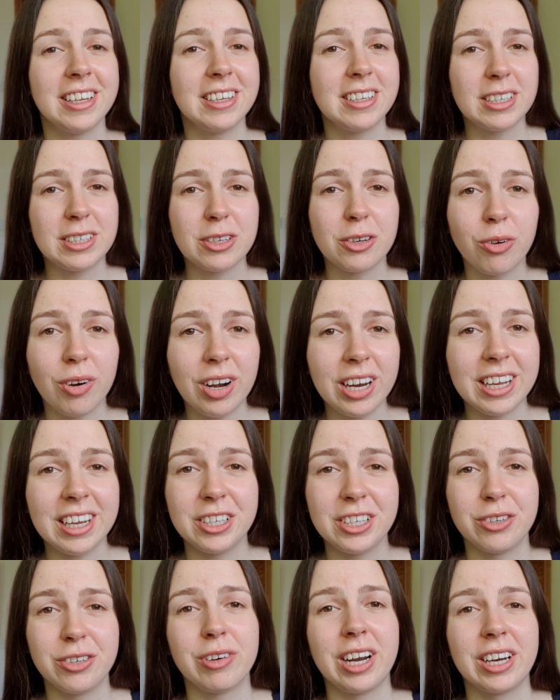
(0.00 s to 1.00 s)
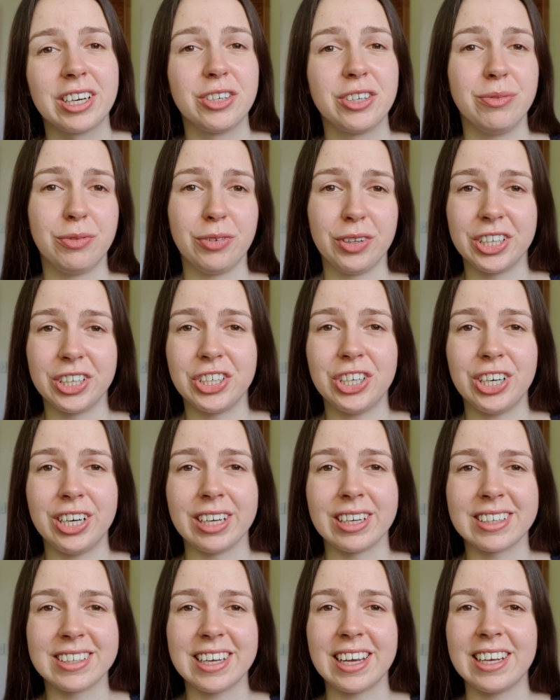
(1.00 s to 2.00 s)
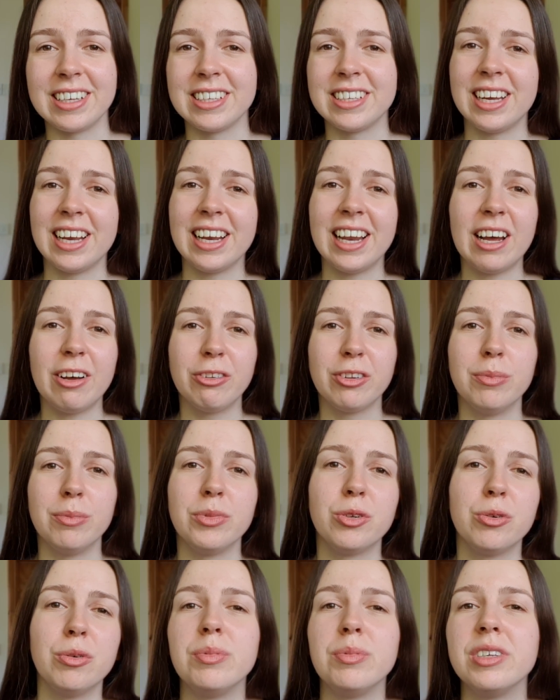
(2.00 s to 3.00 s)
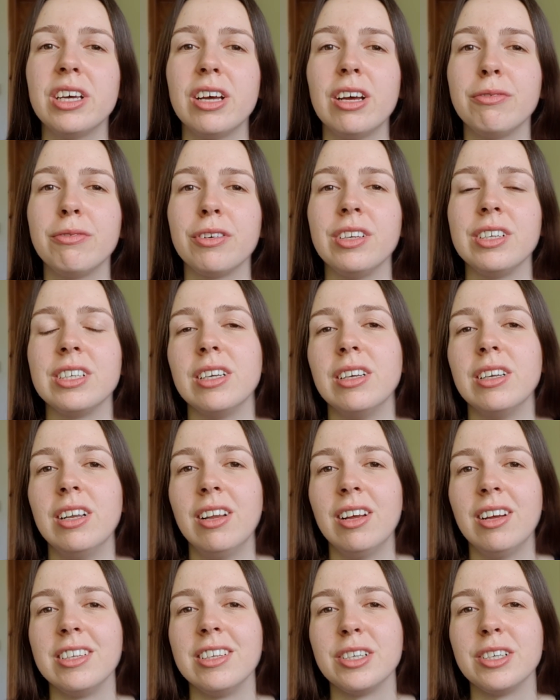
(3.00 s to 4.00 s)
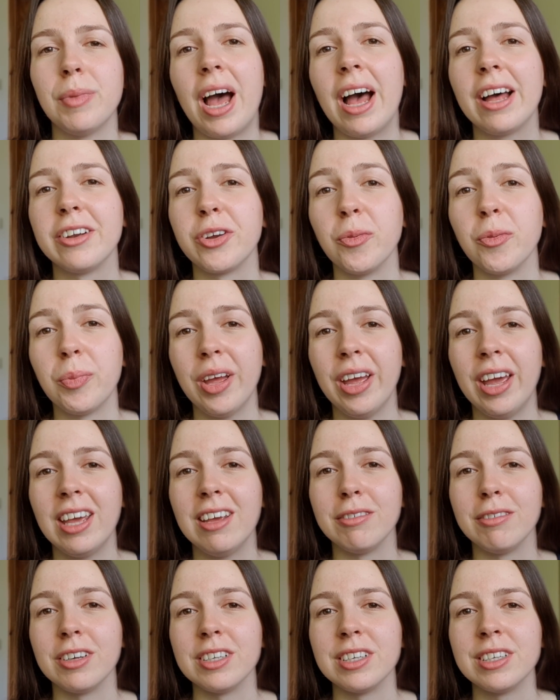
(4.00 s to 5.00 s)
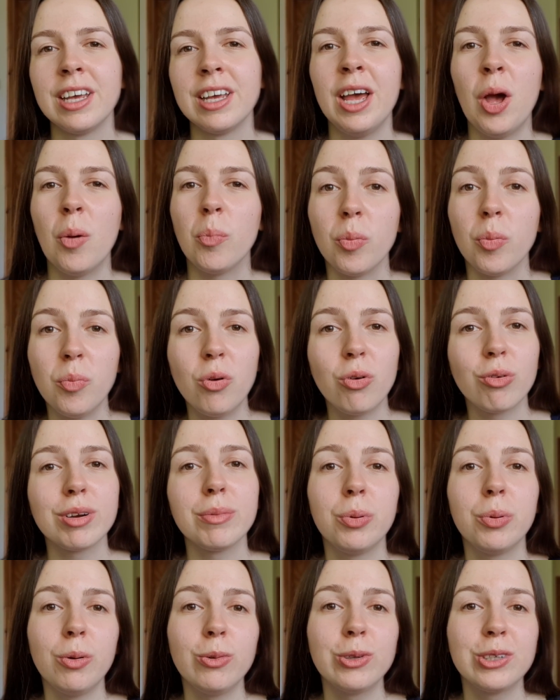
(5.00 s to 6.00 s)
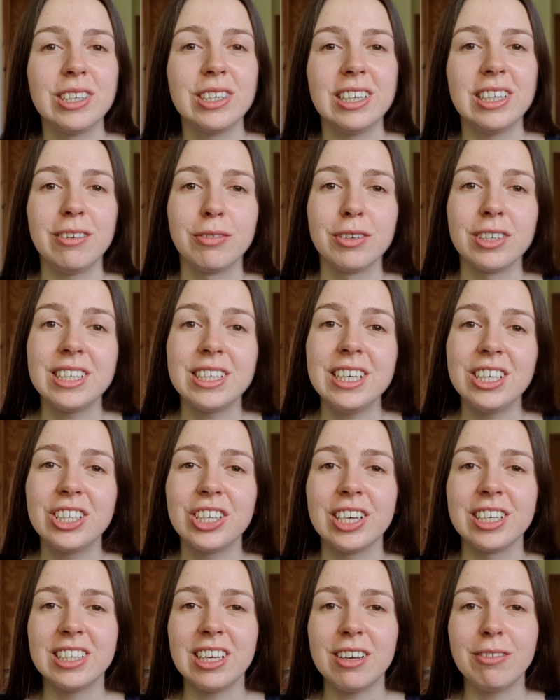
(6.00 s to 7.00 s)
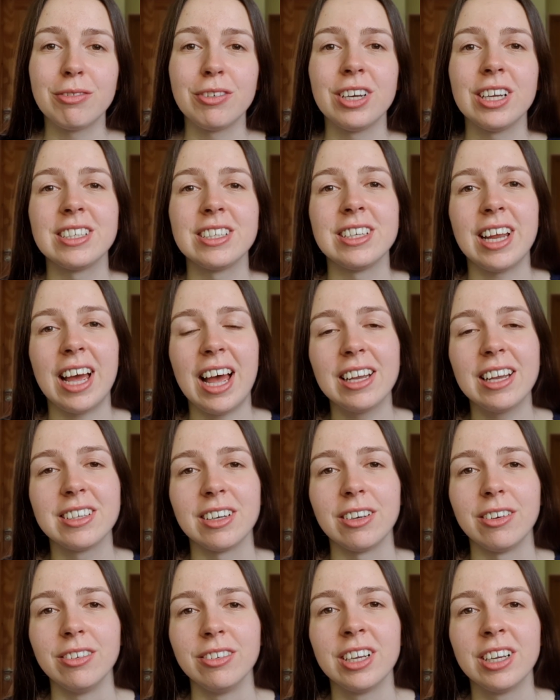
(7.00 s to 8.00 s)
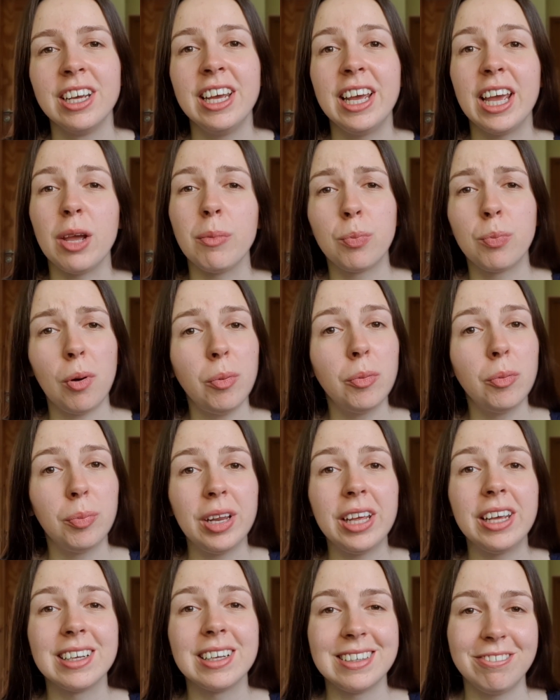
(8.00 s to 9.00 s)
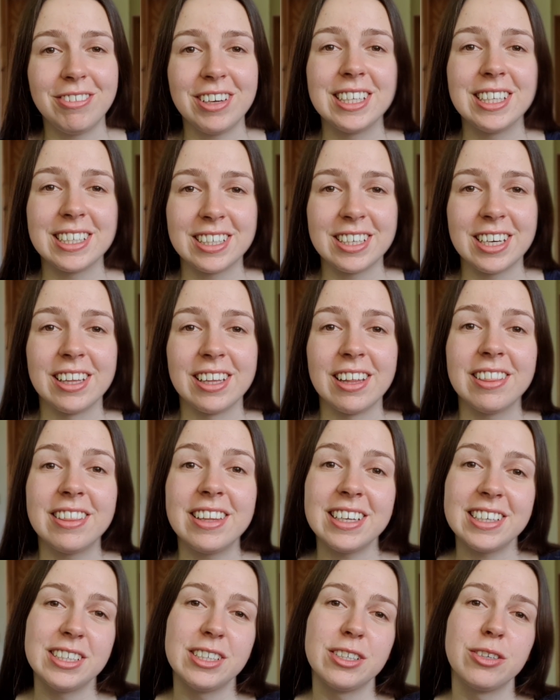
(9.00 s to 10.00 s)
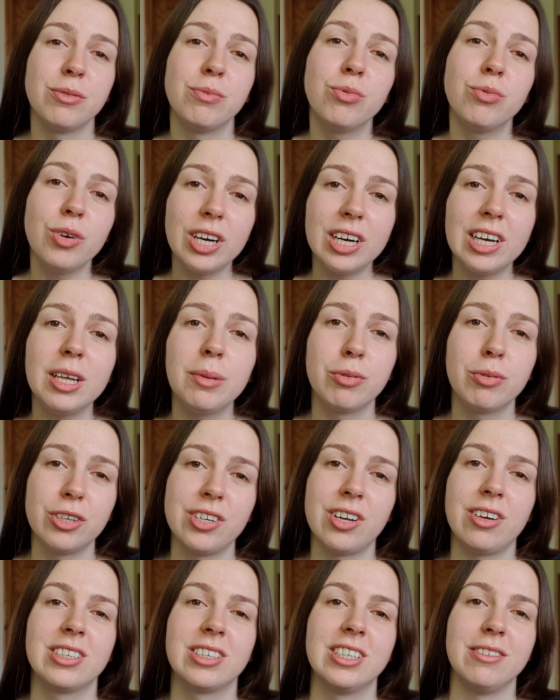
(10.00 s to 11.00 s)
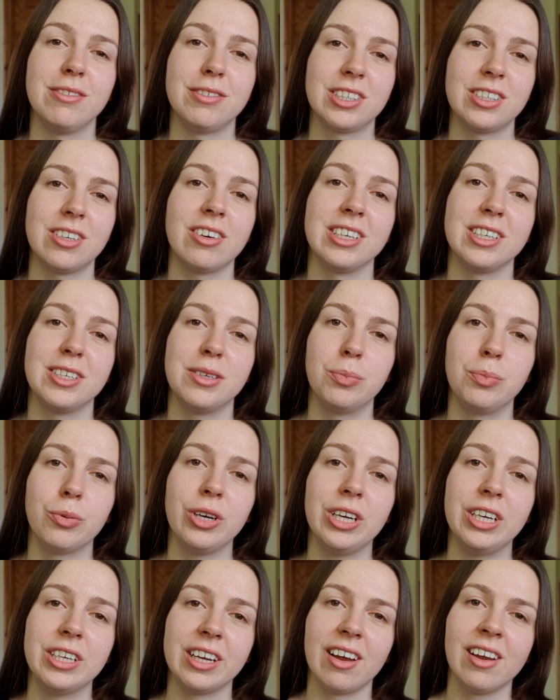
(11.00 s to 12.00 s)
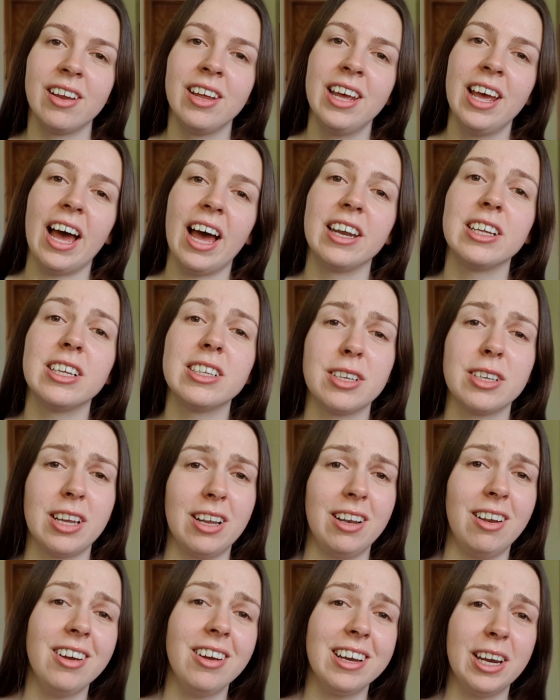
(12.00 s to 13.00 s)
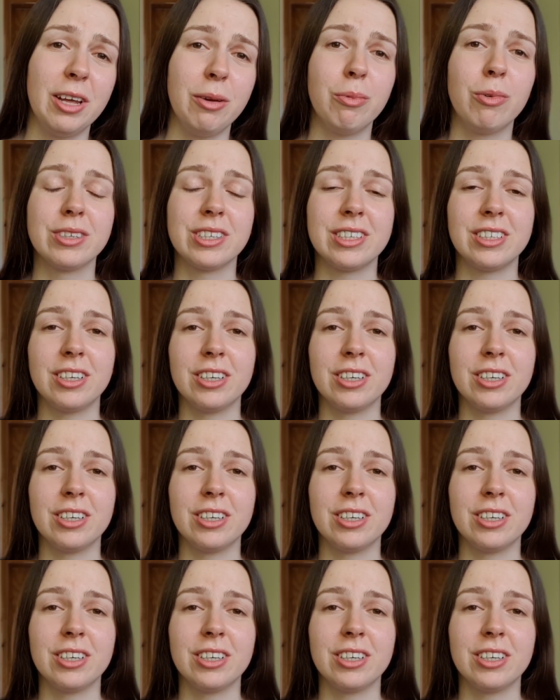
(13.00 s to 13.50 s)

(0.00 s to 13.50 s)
This is a great interaction for the chicks as it allowed them to observe and learn some adult behaviours, but more importantly for CJ7 as an adult, it probably convinced her that this is a really productive site to breed at, and it's likely what's